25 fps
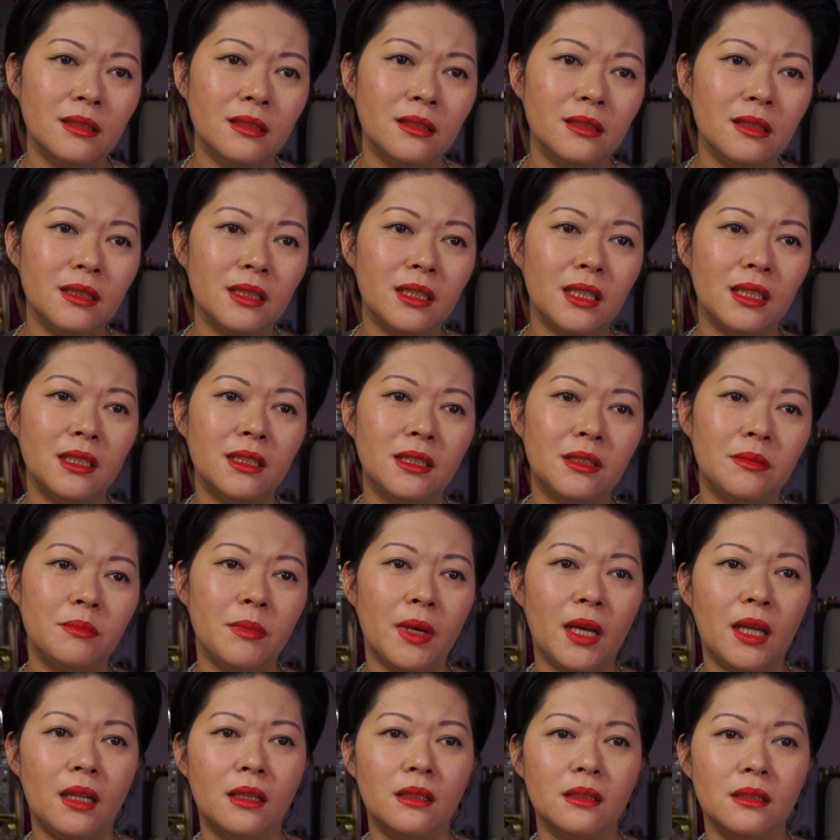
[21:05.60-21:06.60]
You can
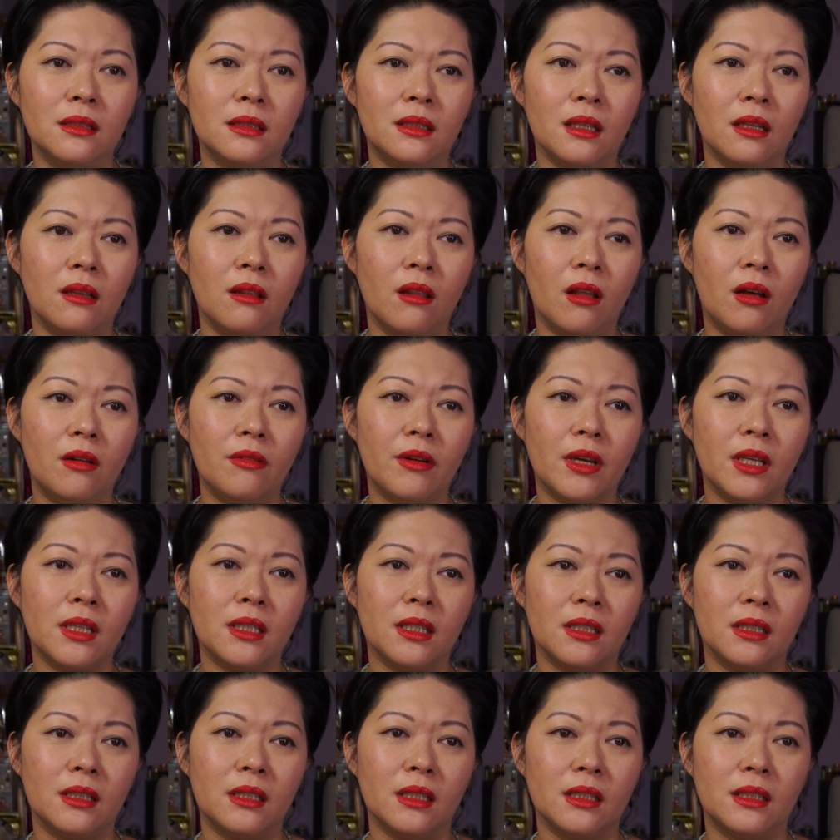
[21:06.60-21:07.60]
smell the
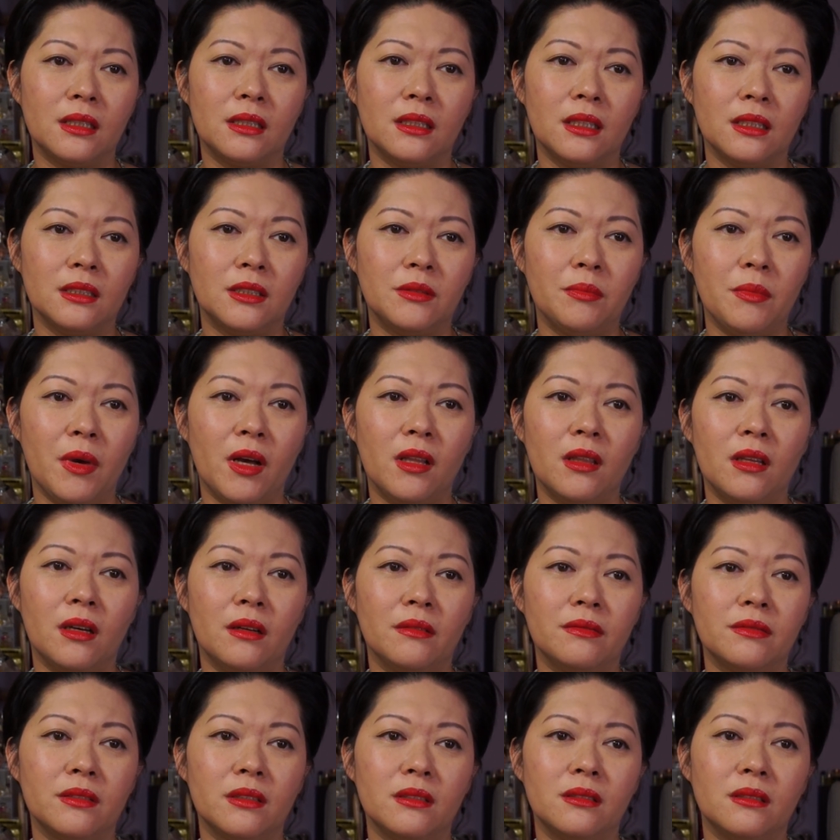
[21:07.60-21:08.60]
L'Orient, the smell
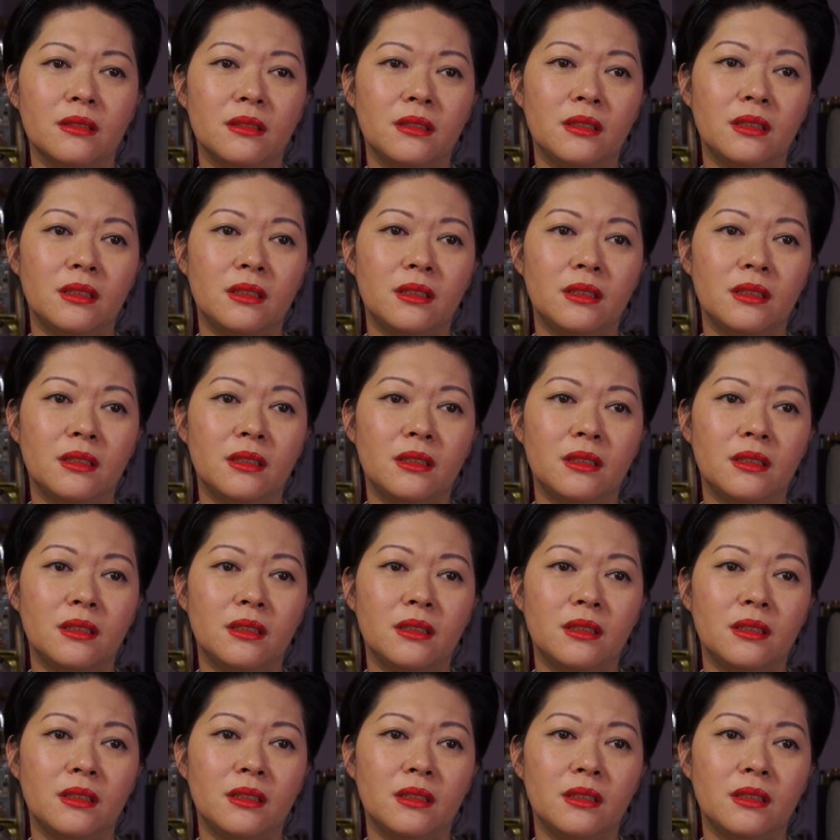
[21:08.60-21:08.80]
of